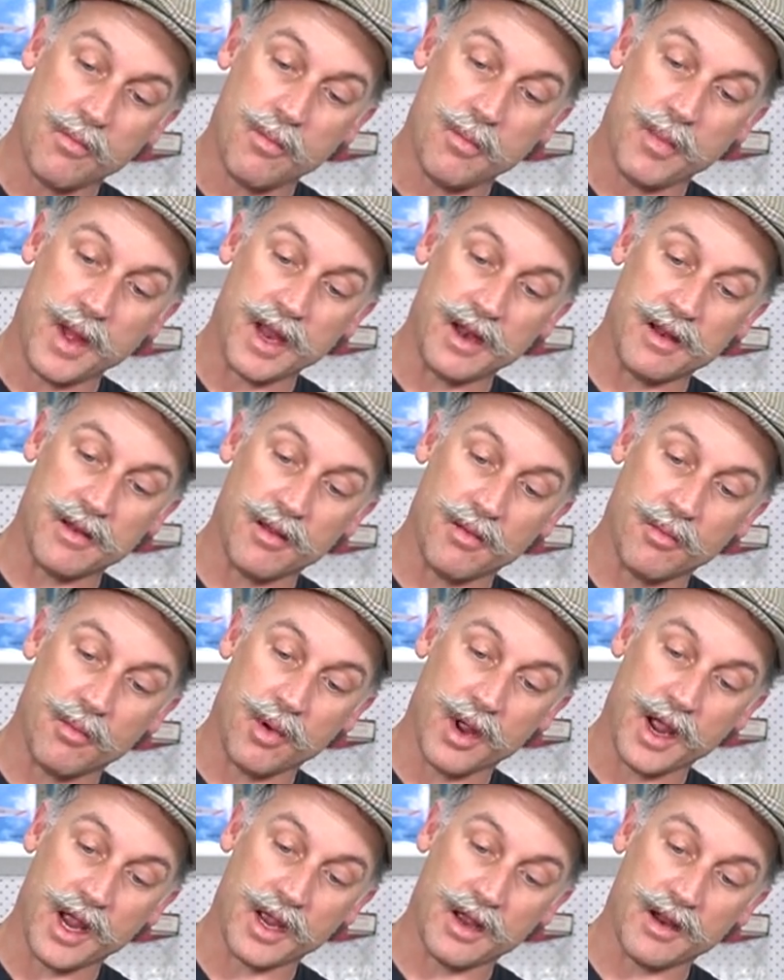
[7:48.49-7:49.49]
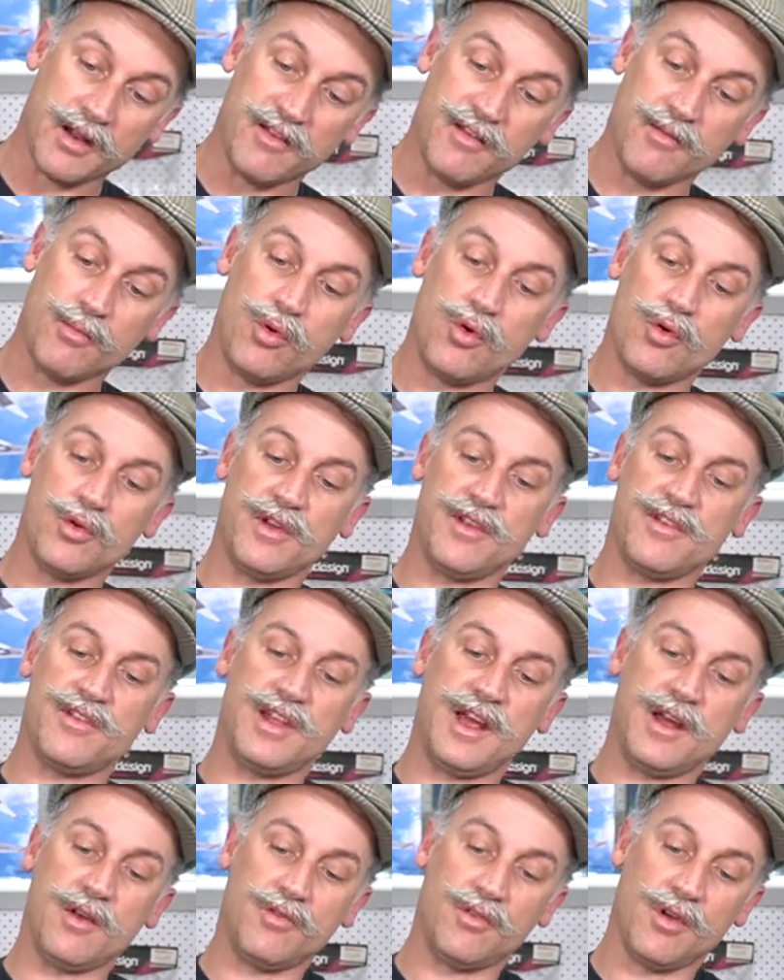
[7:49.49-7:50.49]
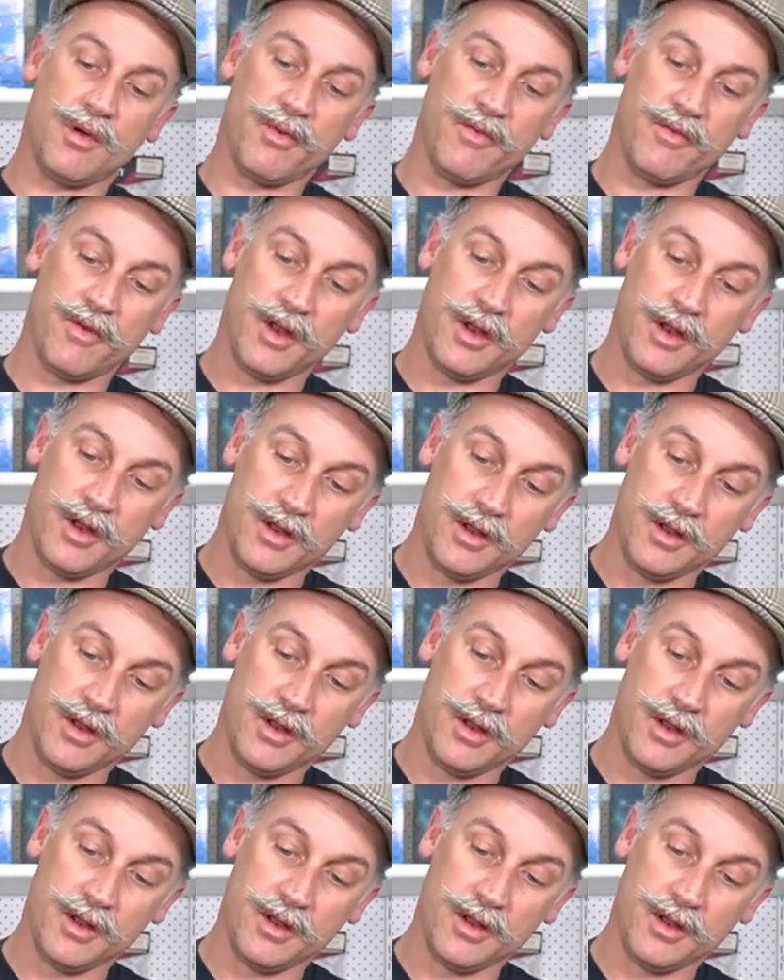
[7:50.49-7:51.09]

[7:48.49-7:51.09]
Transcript: bend and break, and it's important to stay on top of it